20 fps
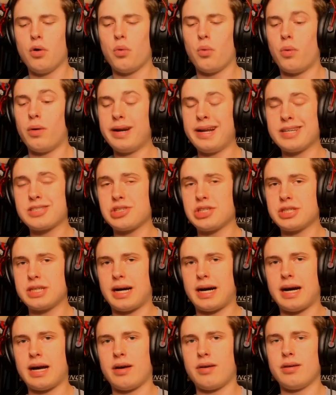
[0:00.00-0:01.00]
1 extra
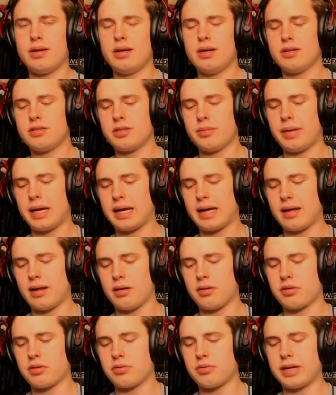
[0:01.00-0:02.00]
tile to make it
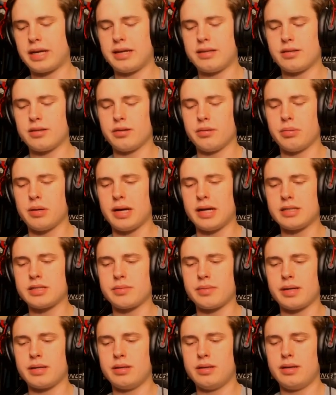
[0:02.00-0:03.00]
a 3-2
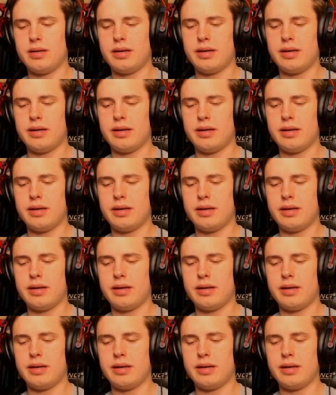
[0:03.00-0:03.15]
placement.